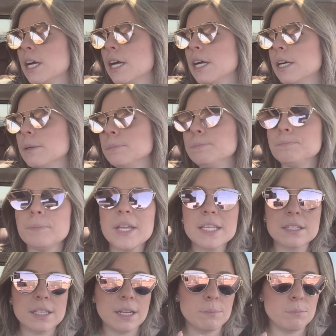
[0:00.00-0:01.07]

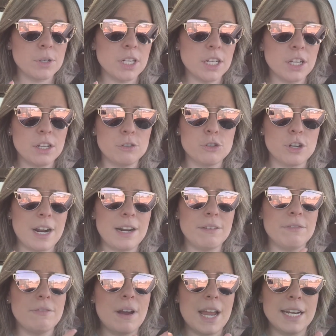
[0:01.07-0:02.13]
Basically, I'm going to go try to
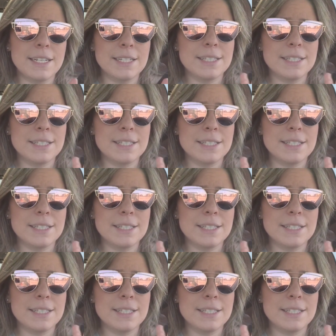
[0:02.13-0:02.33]
find